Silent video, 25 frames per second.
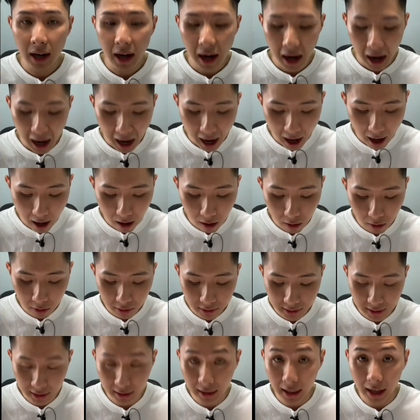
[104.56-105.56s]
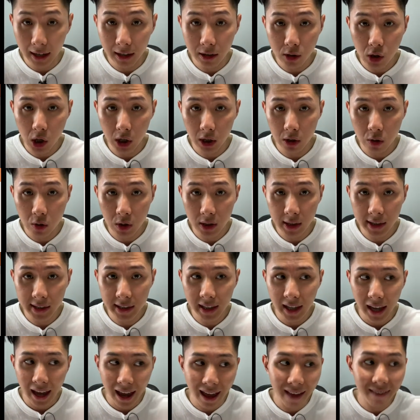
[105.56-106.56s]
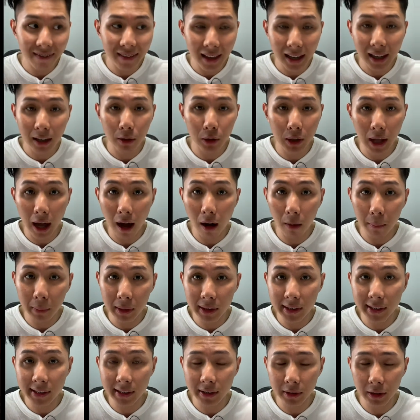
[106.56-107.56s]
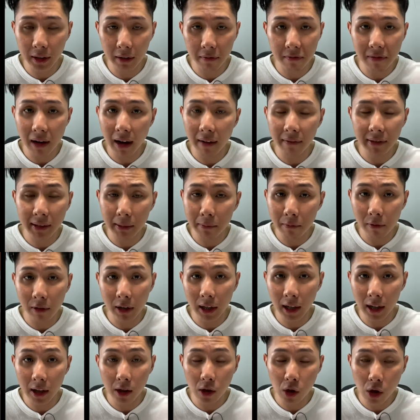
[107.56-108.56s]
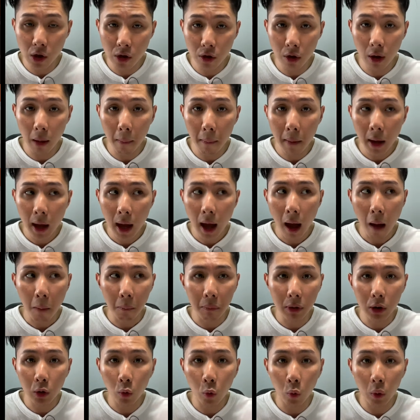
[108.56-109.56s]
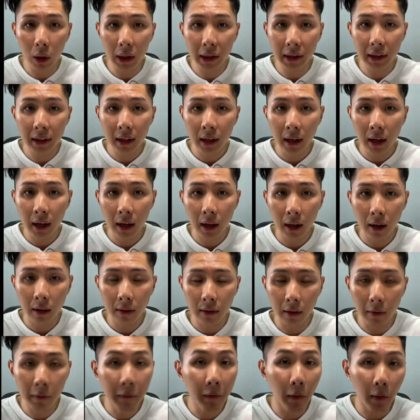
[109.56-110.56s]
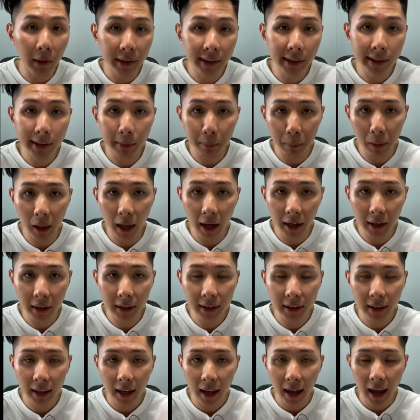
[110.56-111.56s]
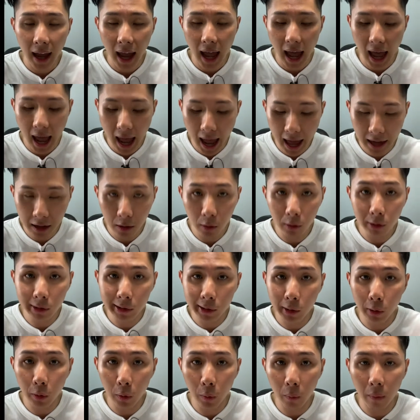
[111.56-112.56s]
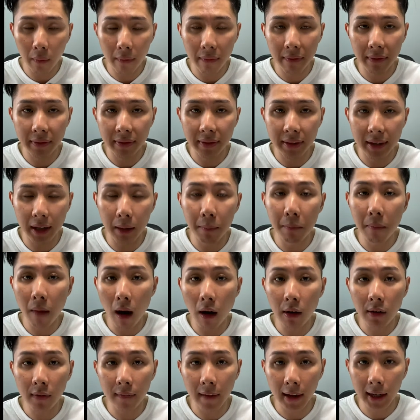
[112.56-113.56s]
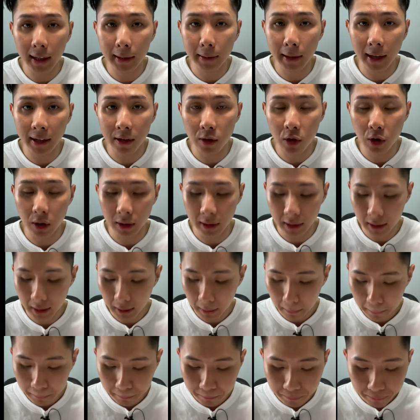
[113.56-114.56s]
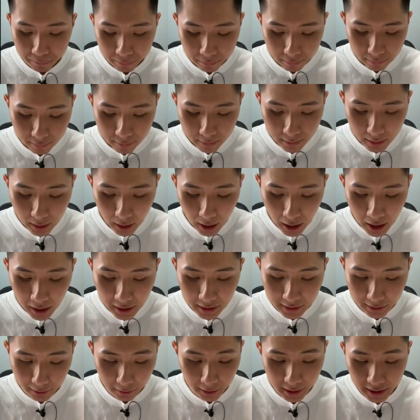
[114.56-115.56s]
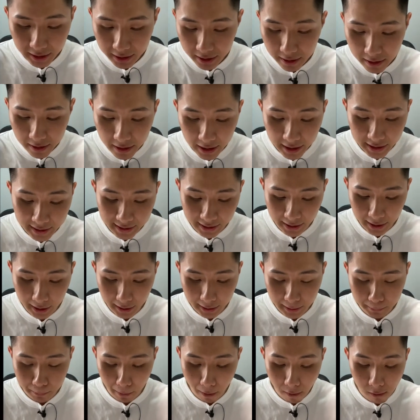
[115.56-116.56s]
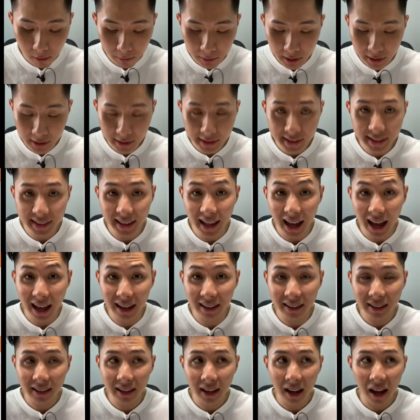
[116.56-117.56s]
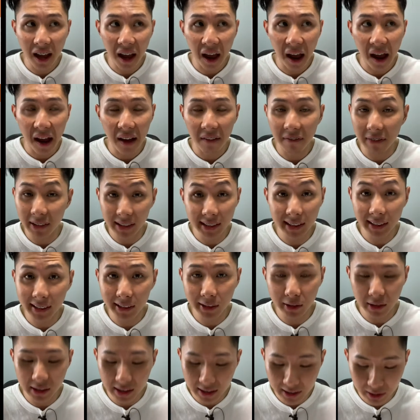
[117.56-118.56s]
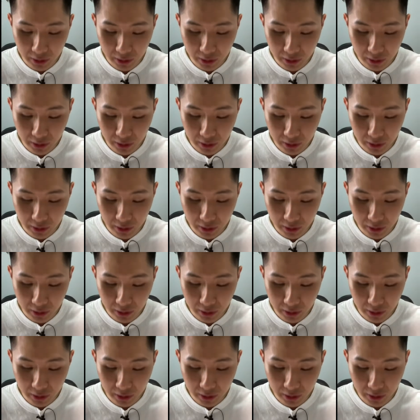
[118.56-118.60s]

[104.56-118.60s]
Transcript: how their length changes. And that could help us to derive some relationship between the forces applied and also the amount of extension. So here is an experiment that physics students